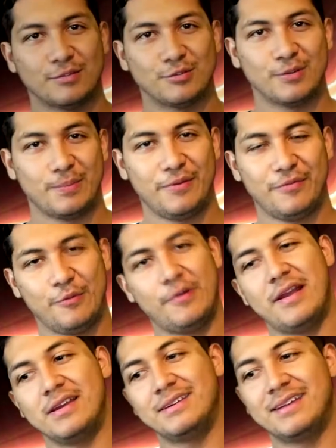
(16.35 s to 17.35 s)
so before
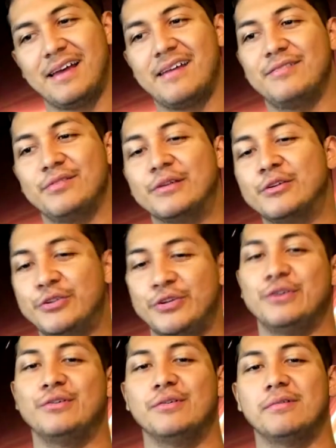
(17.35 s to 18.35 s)
I dive
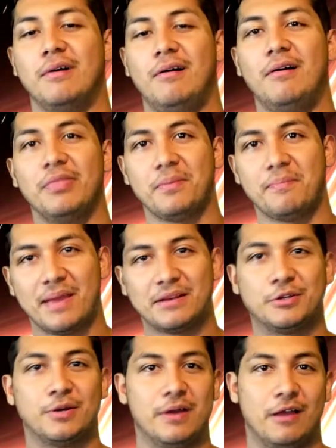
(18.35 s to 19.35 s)
into all the
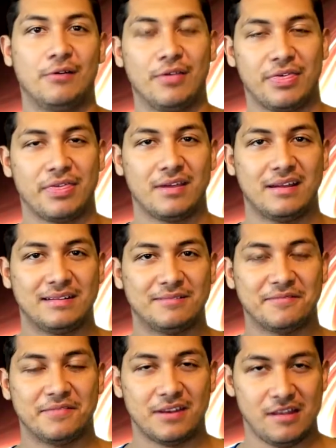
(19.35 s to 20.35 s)
mental health
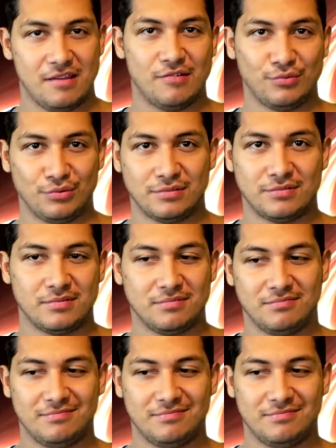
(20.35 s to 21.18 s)
videos